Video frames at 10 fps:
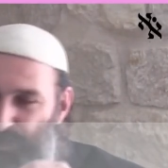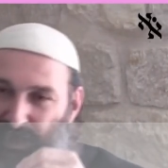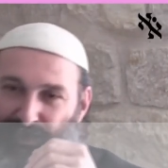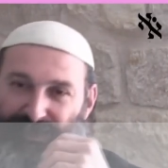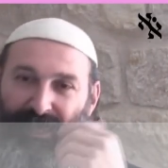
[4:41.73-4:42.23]
Now
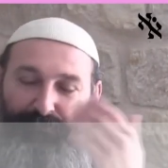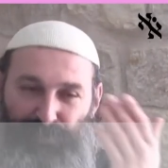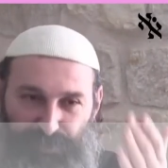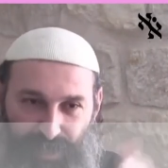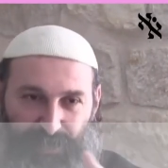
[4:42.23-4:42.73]
start
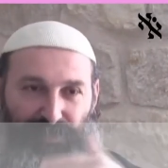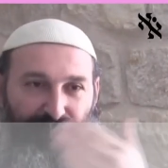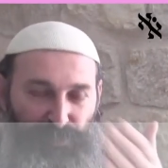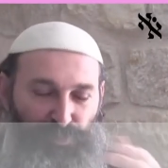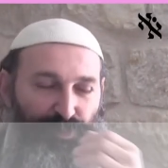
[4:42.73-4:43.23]

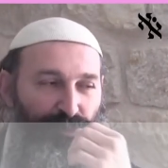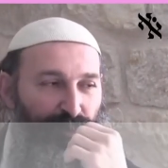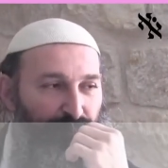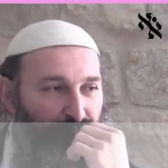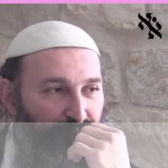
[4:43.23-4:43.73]
simultaneously doing
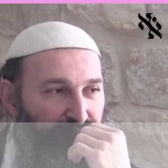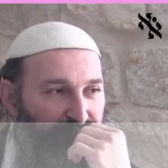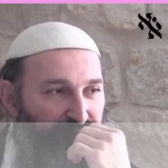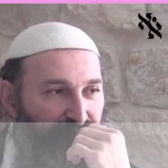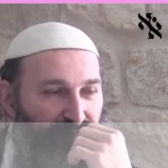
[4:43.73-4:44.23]
good.
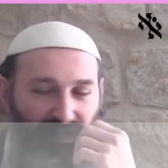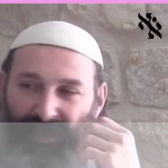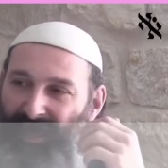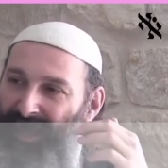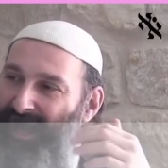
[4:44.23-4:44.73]

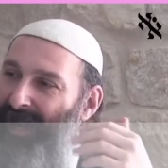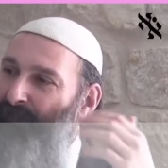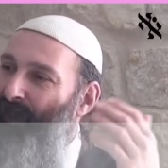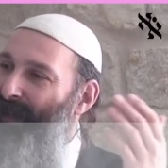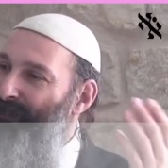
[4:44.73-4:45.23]
And